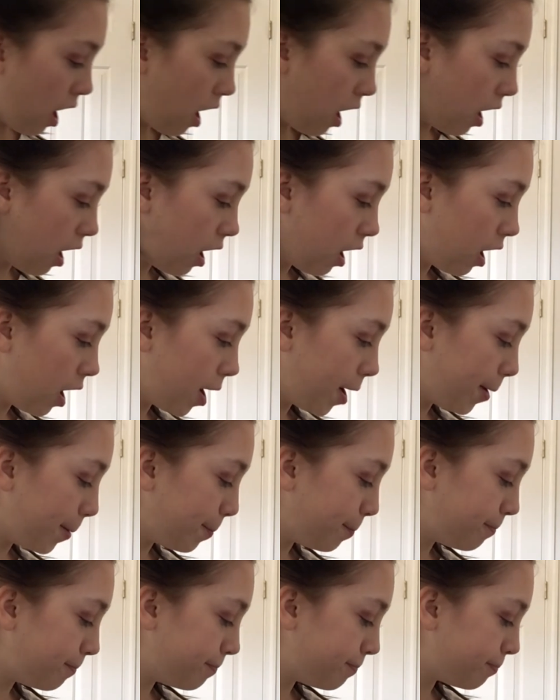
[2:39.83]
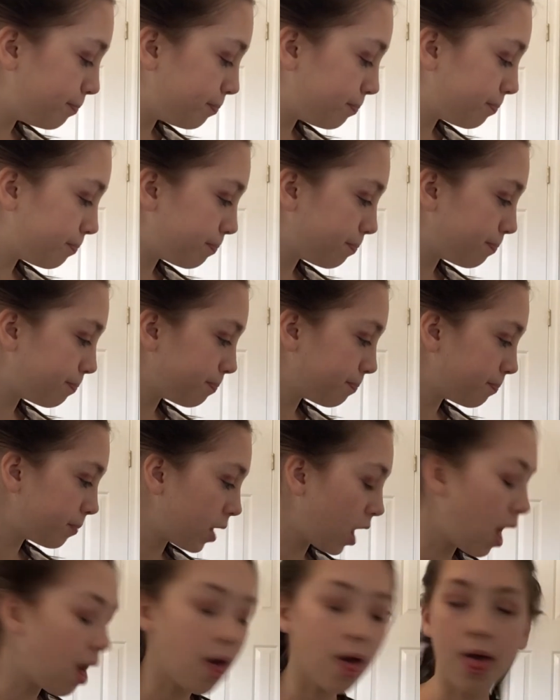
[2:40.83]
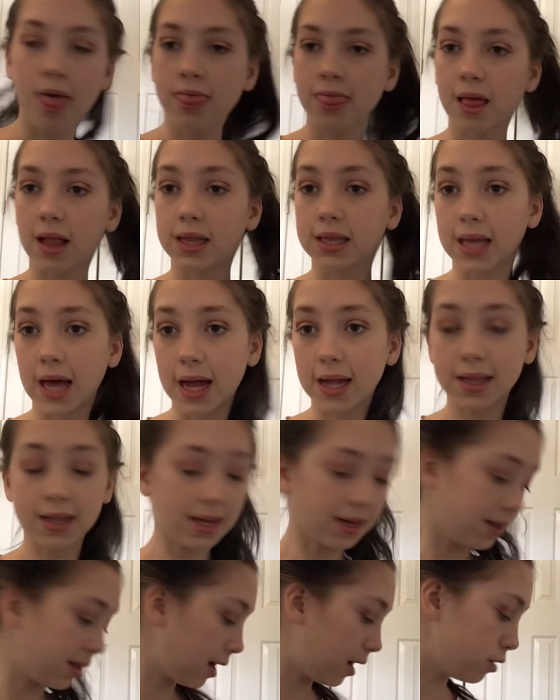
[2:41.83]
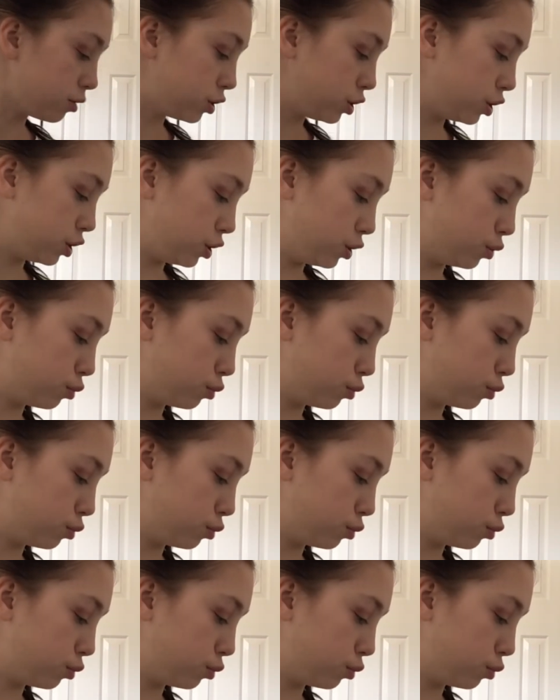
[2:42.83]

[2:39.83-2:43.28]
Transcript: The last thing that I'll do,